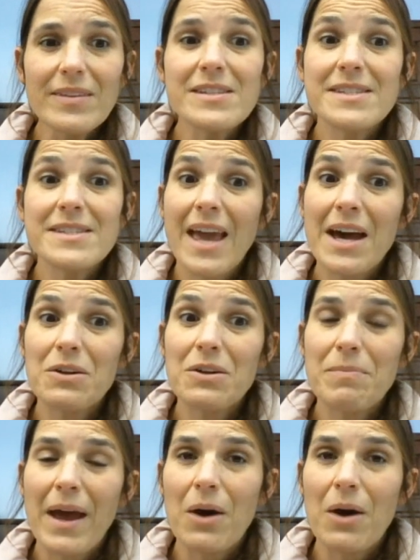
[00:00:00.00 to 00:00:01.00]

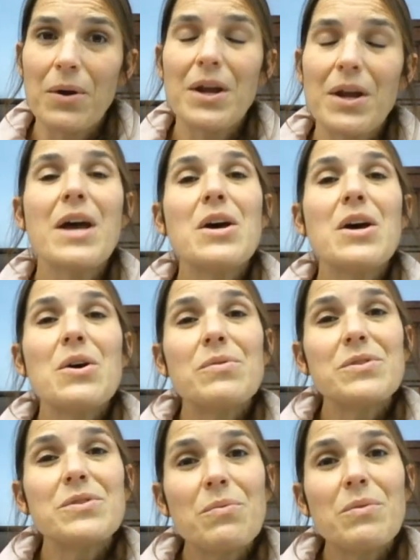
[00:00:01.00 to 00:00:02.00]
Sound power.
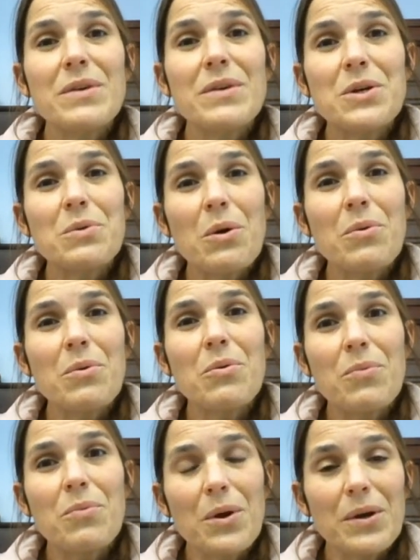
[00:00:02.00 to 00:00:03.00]
So when we don't know what a
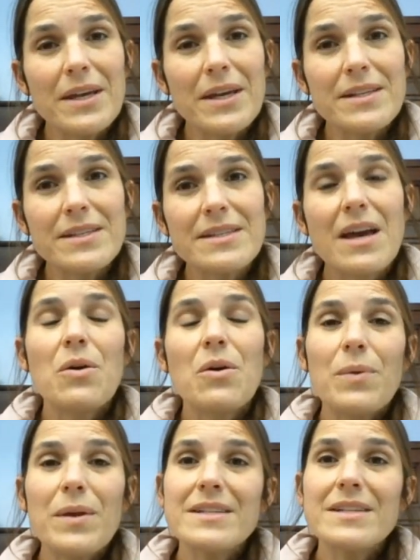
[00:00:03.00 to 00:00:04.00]
word is,
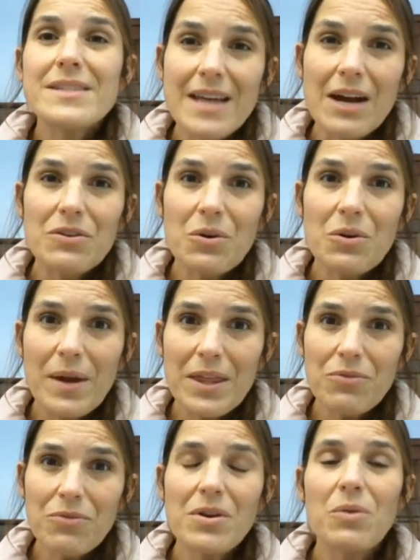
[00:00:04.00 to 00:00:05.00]
we can sound our way
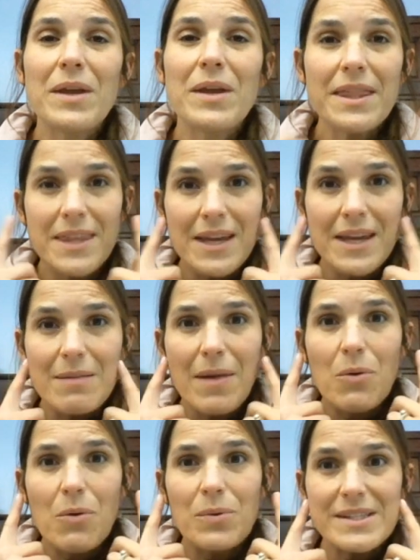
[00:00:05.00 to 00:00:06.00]
through. We can think
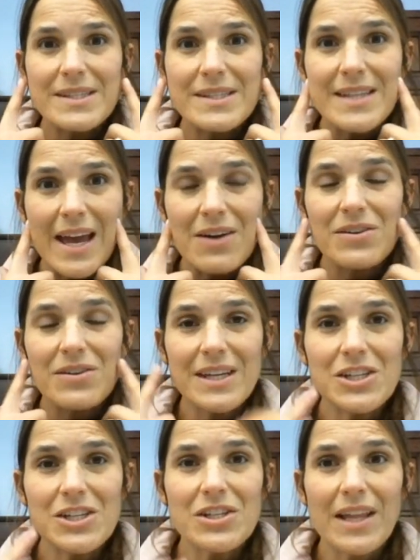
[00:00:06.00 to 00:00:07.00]
about what sound
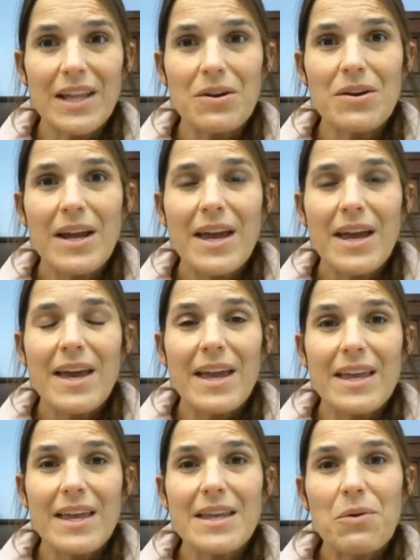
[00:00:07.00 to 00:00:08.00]
each letter
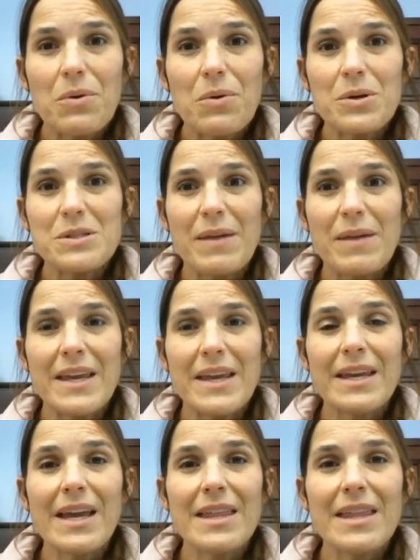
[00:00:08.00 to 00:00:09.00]
in that word is
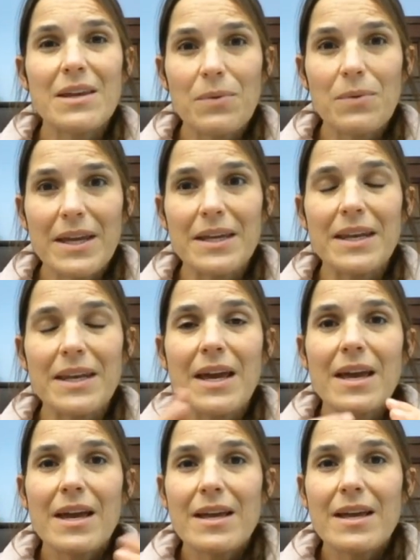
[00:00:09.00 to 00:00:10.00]
making, and then we can
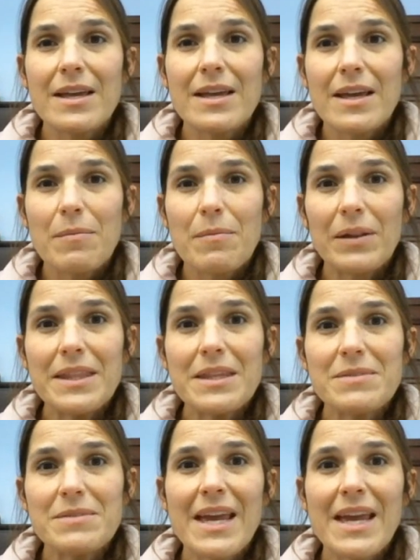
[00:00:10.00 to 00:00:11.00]
blend
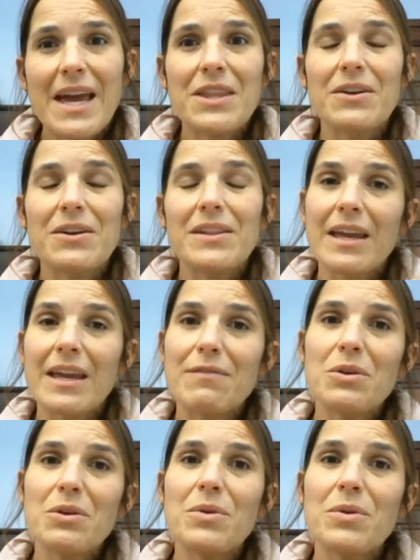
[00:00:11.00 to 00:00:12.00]
them together. Like if
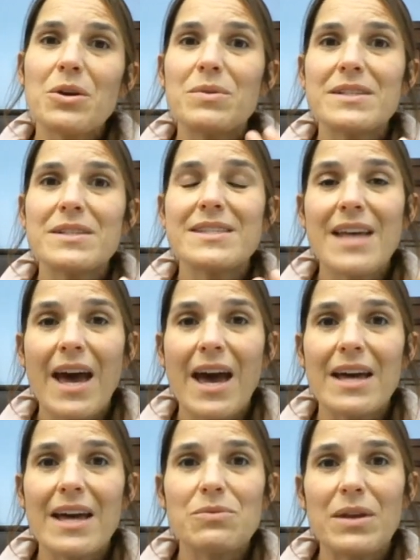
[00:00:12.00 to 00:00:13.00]
the word was
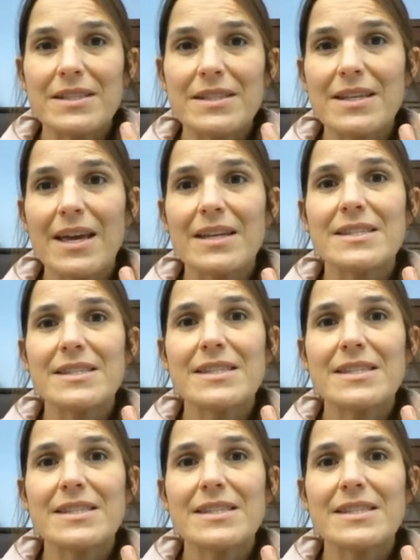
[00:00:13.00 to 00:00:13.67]
sat, we could say